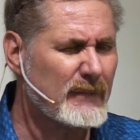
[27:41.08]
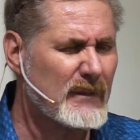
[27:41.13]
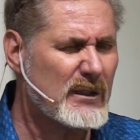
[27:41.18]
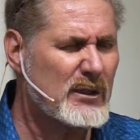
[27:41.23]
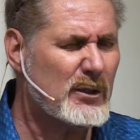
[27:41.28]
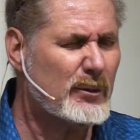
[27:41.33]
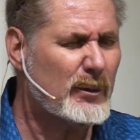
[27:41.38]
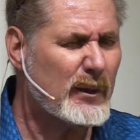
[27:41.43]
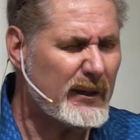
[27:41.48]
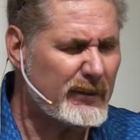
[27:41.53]

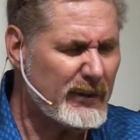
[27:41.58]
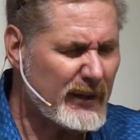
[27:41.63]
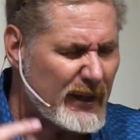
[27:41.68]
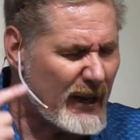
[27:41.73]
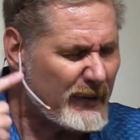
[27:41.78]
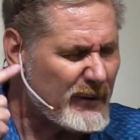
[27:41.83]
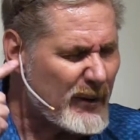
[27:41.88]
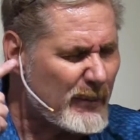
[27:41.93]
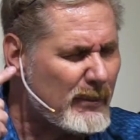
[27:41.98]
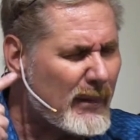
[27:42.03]
do we even
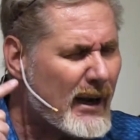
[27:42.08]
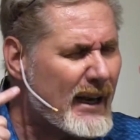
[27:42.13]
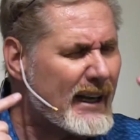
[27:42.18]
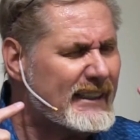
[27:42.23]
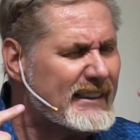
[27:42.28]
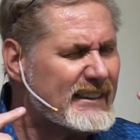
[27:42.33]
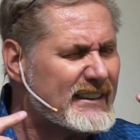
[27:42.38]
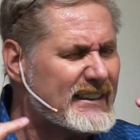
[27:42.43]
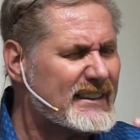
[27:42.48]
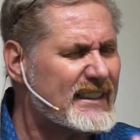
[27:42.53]
have the
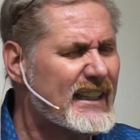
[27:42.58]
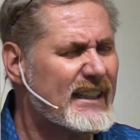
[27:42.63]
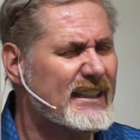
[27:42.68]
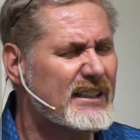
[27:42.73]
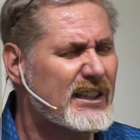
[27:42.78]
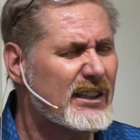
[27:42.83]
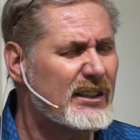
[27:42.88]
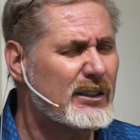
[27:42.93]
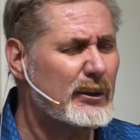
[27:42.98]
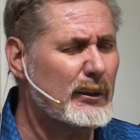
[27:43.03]
mindset
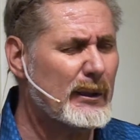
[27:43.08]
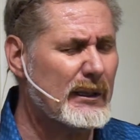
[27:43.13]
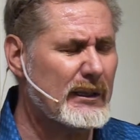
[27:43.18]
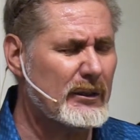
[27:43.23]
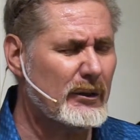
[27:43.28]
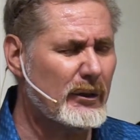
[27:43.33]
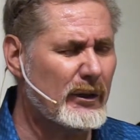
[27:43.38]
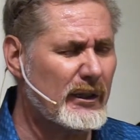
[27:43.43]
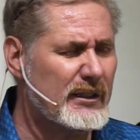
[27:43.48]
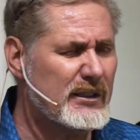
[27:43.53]
to do it,
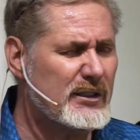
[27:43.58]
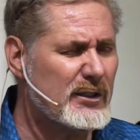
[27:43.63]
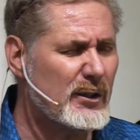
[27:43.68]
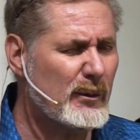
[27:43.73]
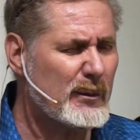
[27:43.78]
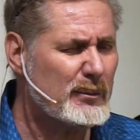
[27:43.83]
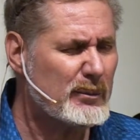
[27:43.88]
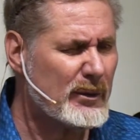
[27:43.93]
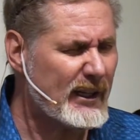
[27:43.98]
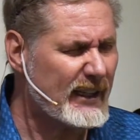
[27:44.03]
Lord. So
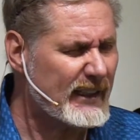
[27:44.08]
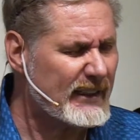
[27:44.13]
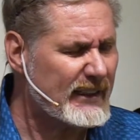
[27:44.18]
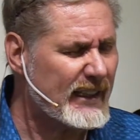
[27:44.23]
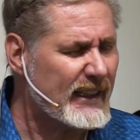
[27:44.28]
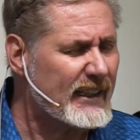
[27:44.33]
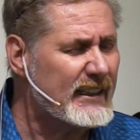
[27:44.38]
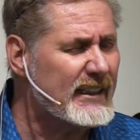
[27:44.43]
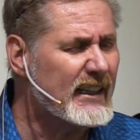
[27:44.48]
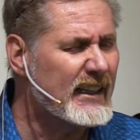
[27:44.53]
we pray
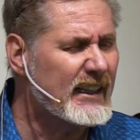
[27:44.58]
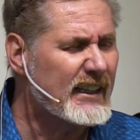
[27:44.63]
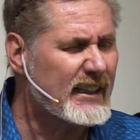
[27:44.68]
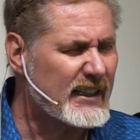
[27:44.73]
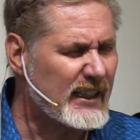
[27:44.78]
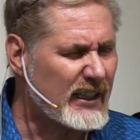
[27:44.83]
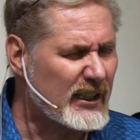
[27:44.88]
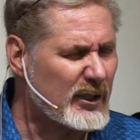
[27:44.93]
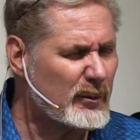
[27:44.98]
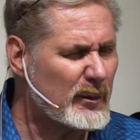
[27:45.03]
today
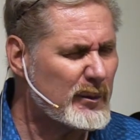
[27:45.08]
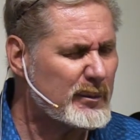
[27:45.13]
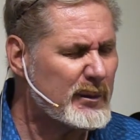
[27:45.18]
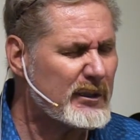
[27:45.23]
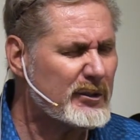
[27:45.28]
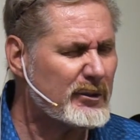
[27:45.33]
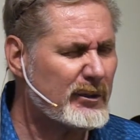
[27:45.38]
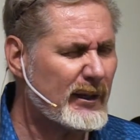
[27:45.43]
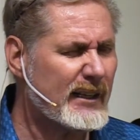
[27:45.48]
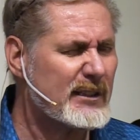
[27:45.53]
that you would
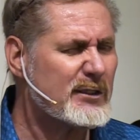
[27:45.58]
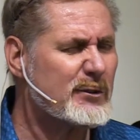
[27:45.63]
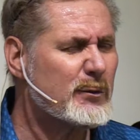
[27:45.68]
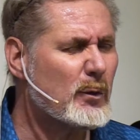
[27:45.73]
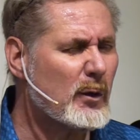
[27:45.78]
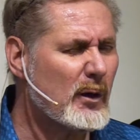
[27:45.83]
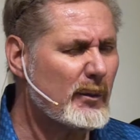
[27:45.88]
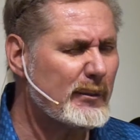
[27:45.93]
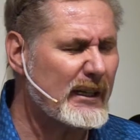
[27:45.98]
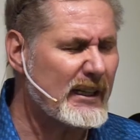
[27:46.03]
be
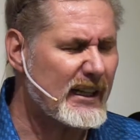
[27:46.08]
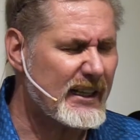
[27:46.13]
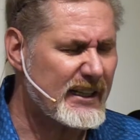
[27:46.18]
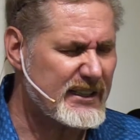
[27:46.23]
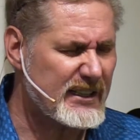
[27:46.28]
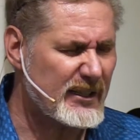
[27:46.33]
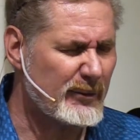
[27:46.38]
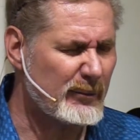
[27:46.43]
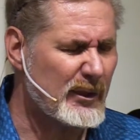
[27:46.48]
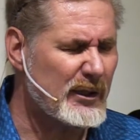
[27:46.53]
transforming
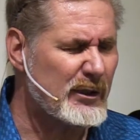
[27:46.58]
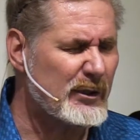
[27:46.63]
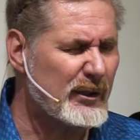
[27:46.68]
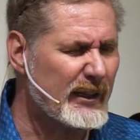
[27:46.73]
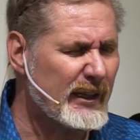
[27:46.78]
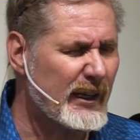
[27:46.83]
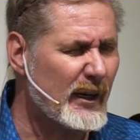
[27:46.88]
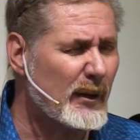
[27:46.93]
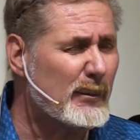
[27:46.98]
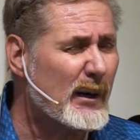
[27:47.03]
us and
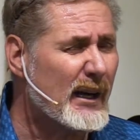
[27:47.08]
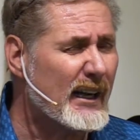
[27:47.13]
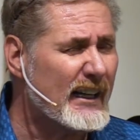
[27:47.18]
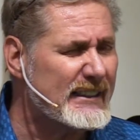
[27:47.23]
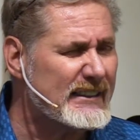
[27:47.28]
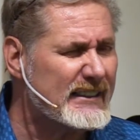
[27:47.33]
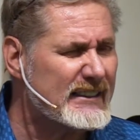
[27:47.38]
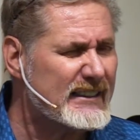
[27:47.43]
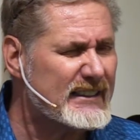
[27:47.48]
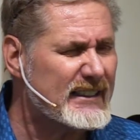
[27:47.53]
renewing our
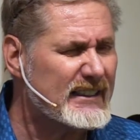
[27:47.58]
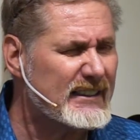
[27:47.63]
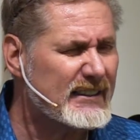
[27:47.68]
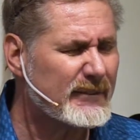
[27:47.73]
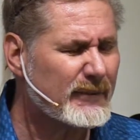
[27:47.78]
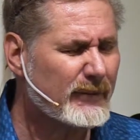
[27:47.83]
minds.